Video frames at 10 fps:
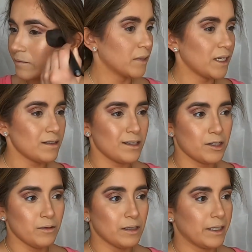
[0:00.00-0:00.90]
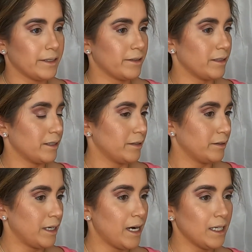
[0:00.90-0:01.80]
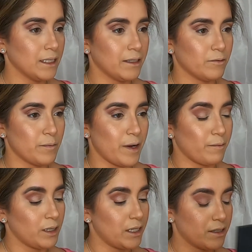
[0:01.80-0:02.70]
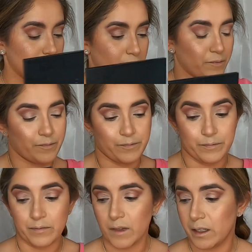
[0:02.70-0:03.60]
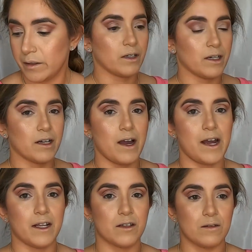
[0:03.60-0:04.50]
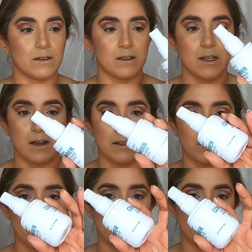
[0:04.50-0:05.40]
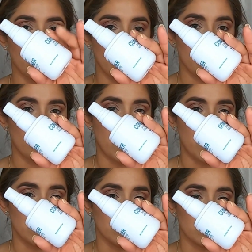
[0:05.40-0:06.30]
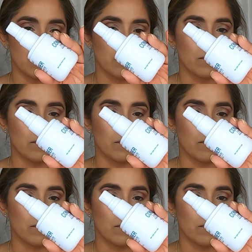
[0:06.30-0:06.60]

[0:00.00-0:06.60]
I guess I do like the highlight with my blush. I'm gonna go ahead and use the setting spray from Wet n Wild.